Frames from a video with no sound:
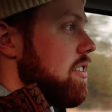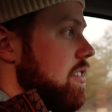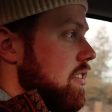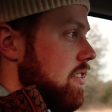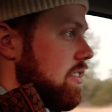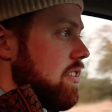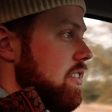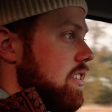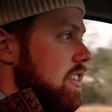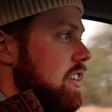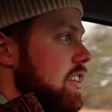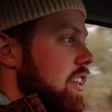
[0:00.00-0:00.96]
This is gonna be
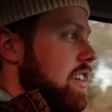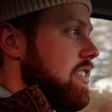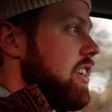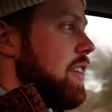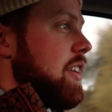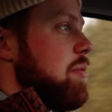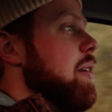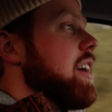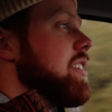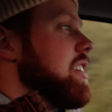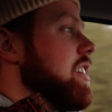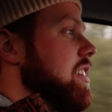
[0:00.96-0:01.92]
super cool. This is gonna be
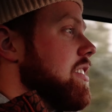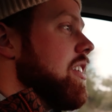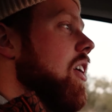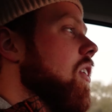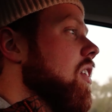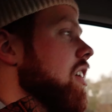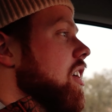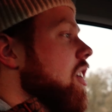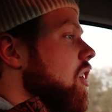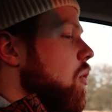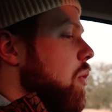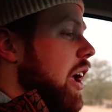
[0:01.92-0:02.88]
amazing. So
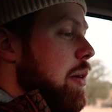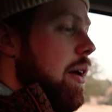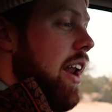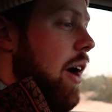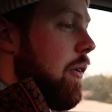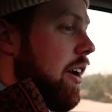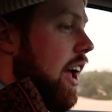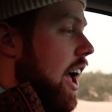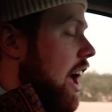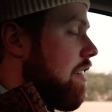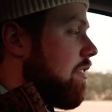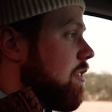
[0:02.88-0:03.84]
we got about an hour and a
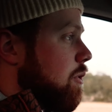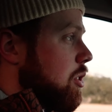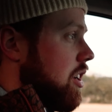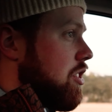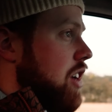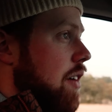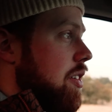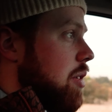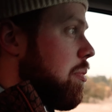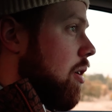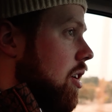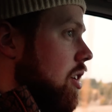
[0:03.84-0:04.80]
half. We're gonna drive
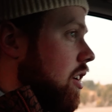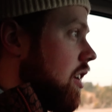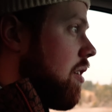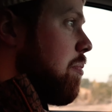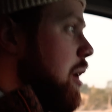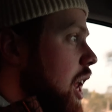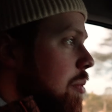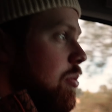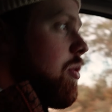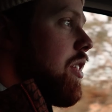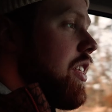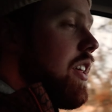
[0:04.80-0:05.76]
into the park, meet up
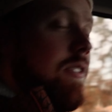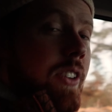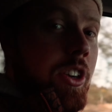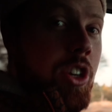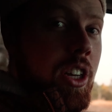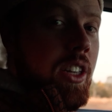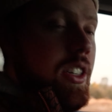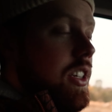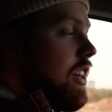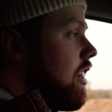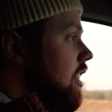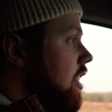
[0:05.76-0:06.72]
with the officiant,
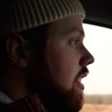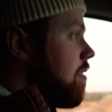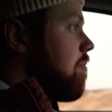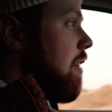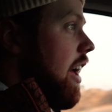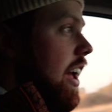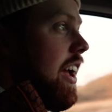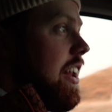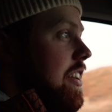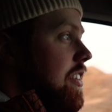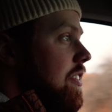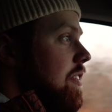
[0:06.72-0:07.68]

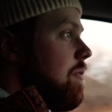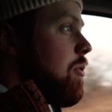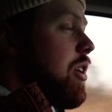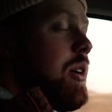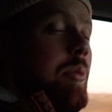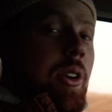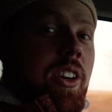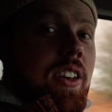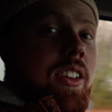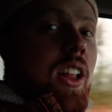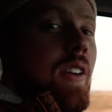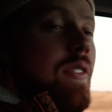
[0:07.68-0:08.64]
and we're gonna bring you
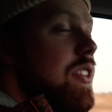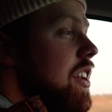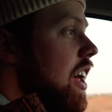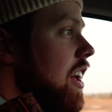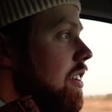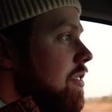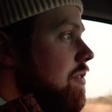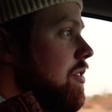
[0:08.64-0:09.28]
guys along for the day.